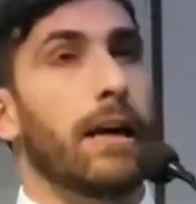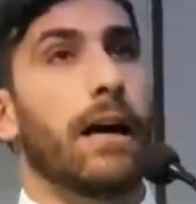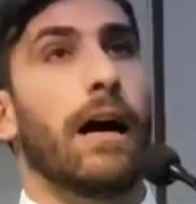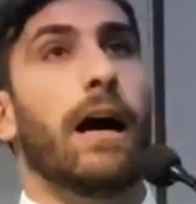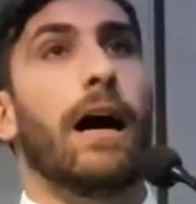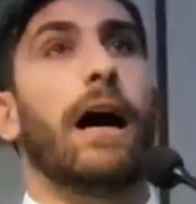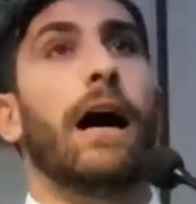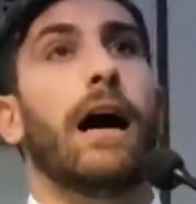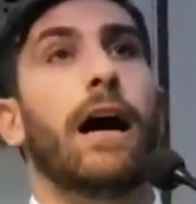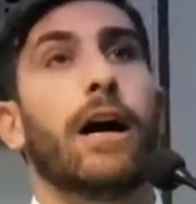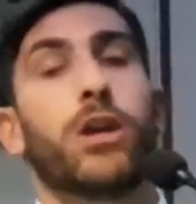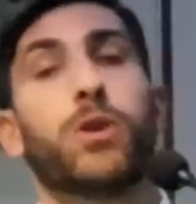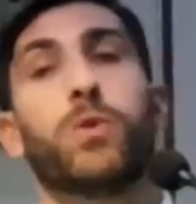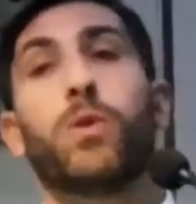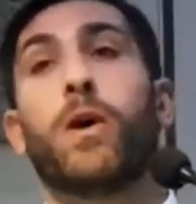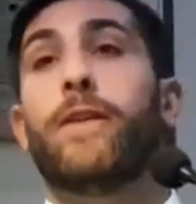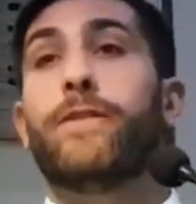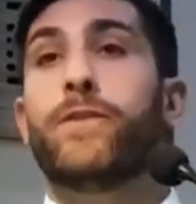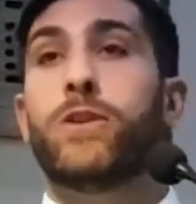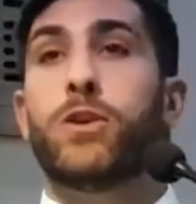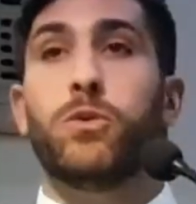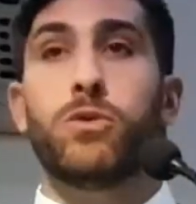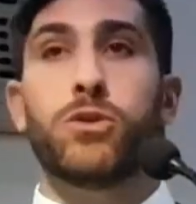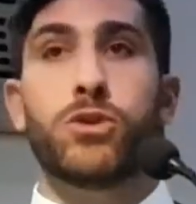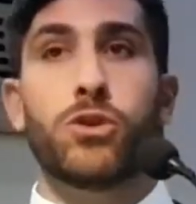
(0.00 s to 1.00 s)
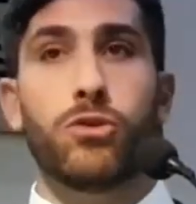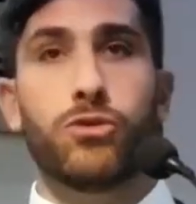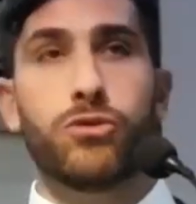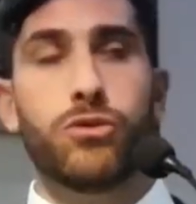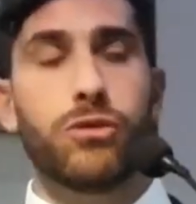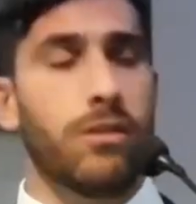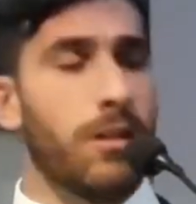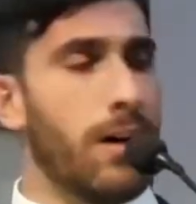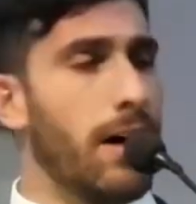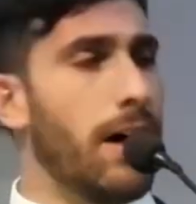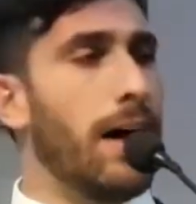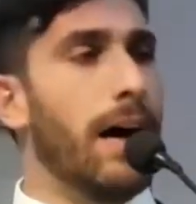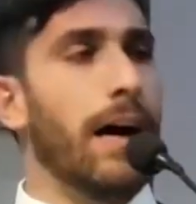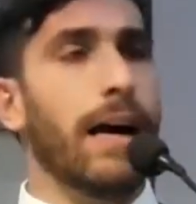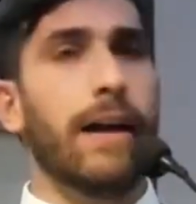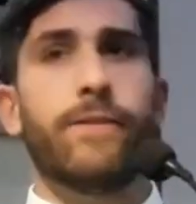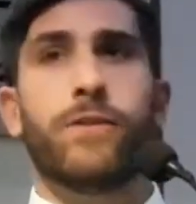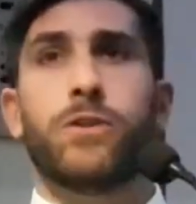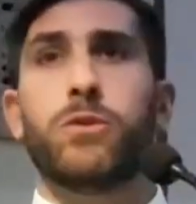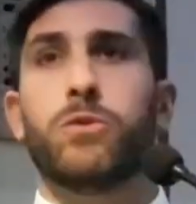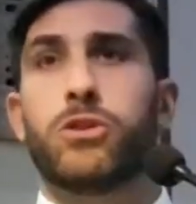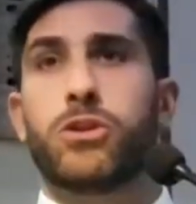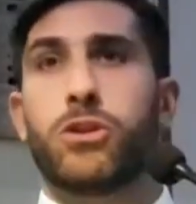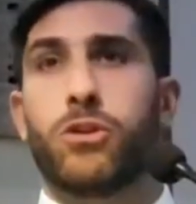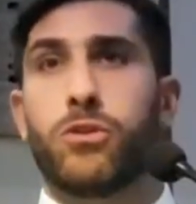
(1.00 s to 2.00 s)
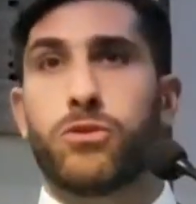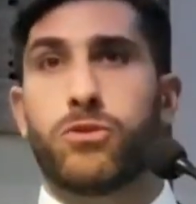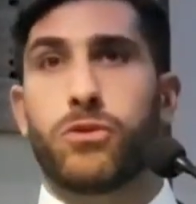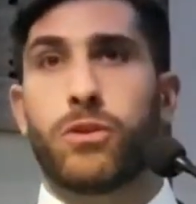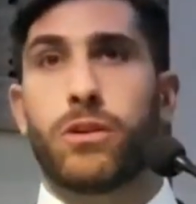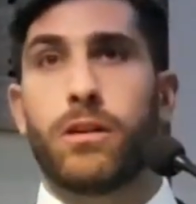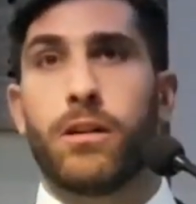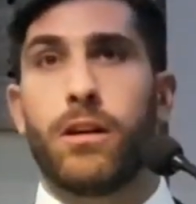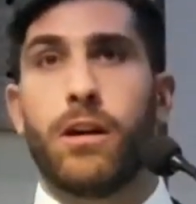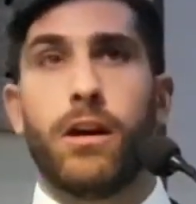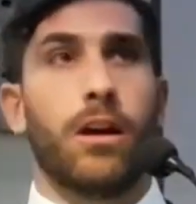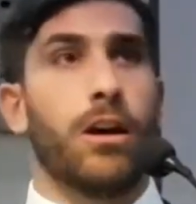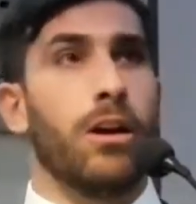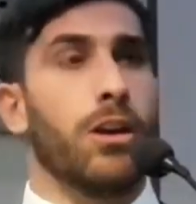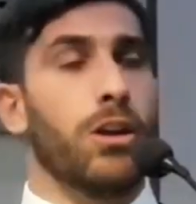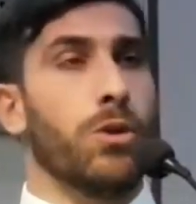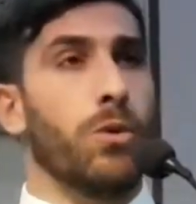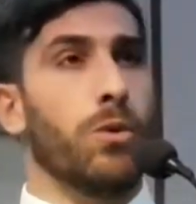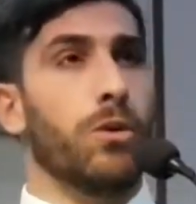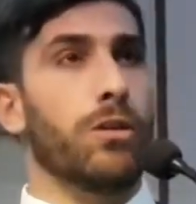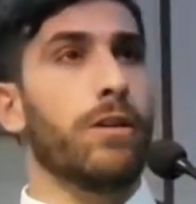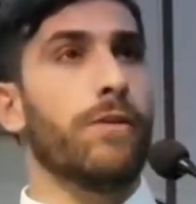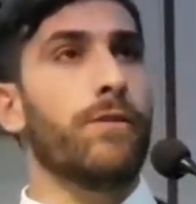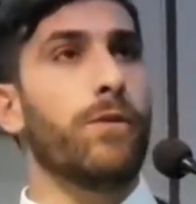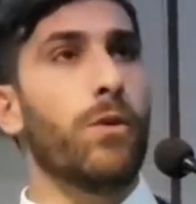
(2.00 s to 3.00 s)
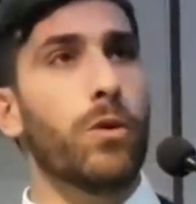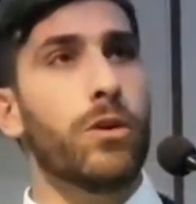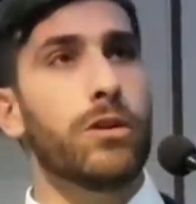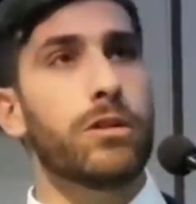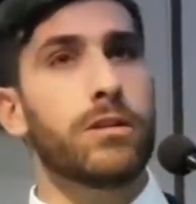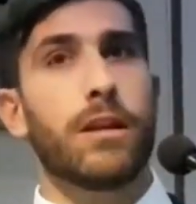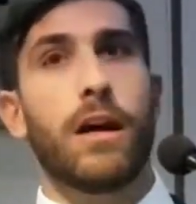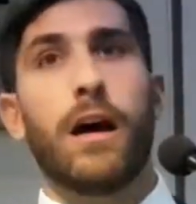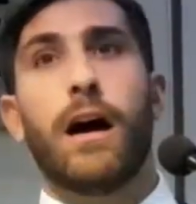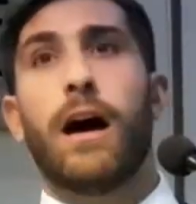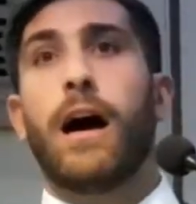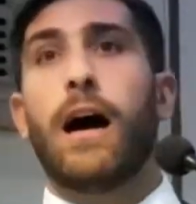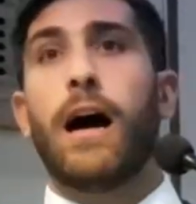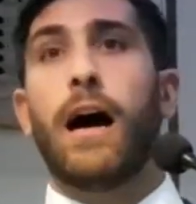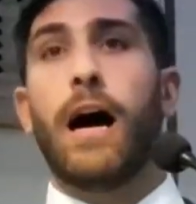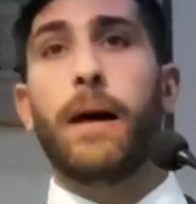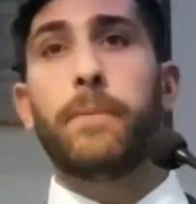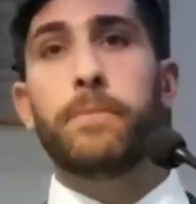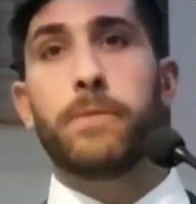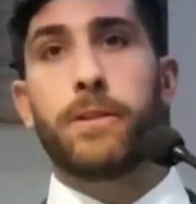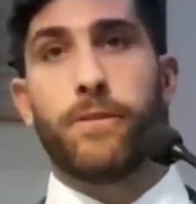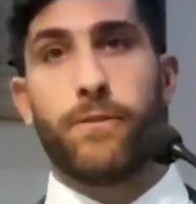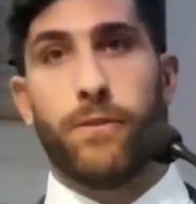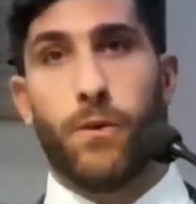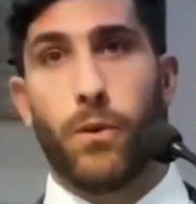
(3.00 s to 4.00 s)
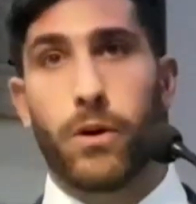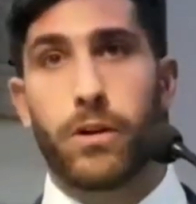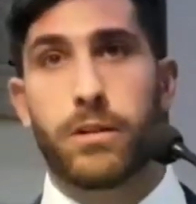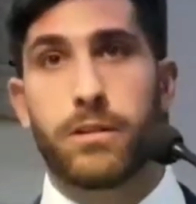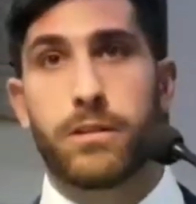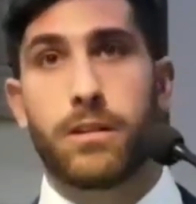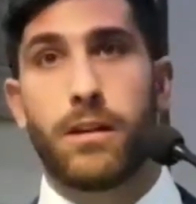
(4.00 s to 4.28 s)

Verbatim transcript: Meaning, ah, you have two children, I have two children. You're divorced, I'm